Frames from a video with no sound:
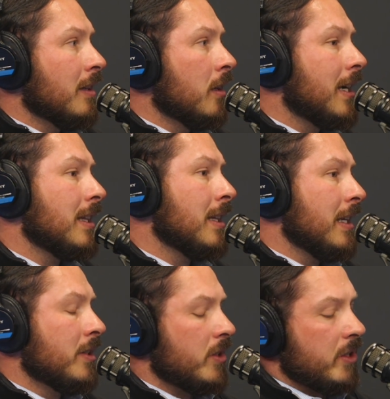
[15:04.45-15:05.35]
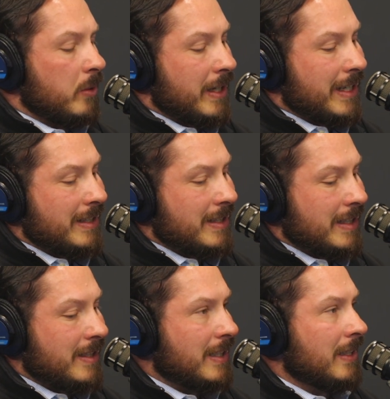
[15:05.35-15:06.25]
Look at the things you're doing
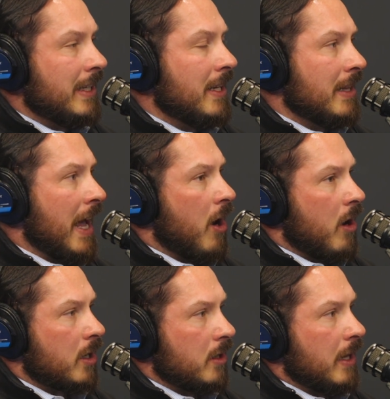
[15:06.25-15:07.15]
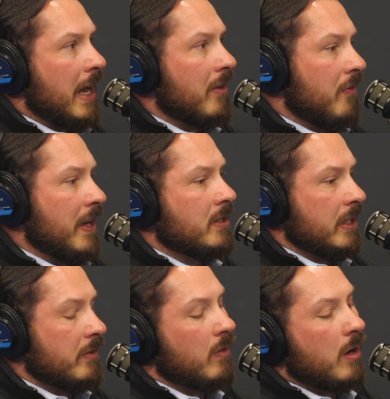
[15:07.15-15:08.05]
consistently that are client
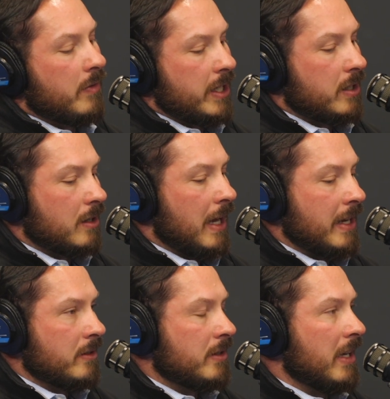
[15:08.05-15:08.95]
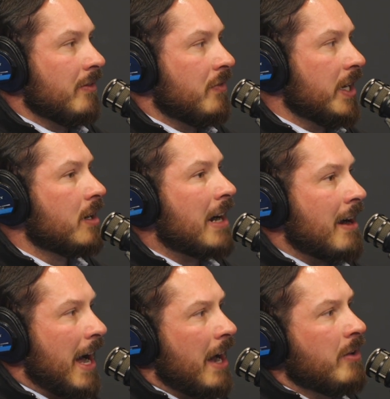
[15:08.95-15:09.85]
facing, involving your clients, and figure
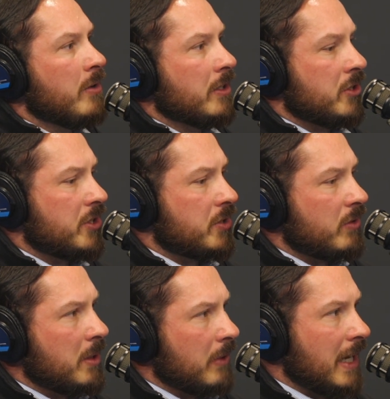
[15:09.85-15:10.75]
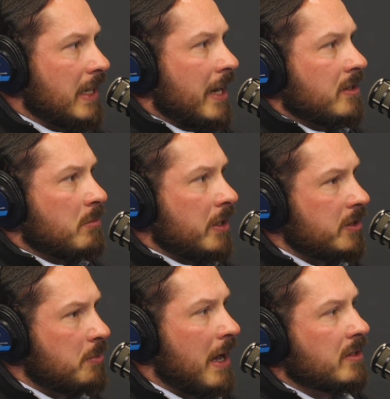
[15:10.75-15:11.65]
out how you can streamline that as
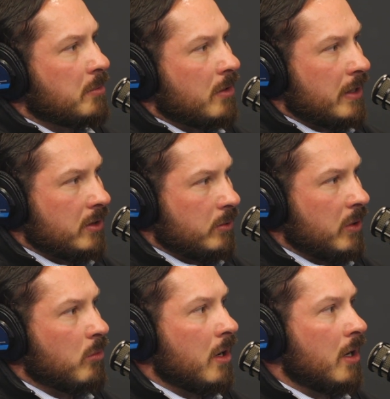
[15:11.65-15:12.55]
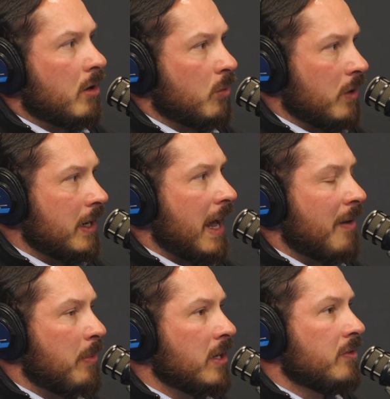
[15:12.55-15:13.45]
much as possible into a 1 or
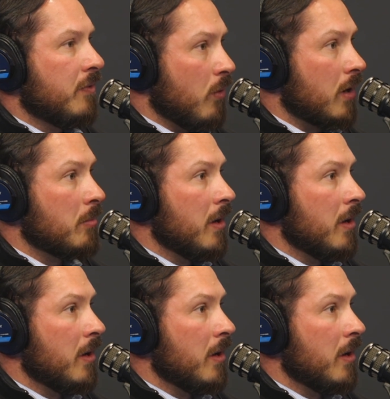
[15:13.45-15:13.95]
1.5 page form.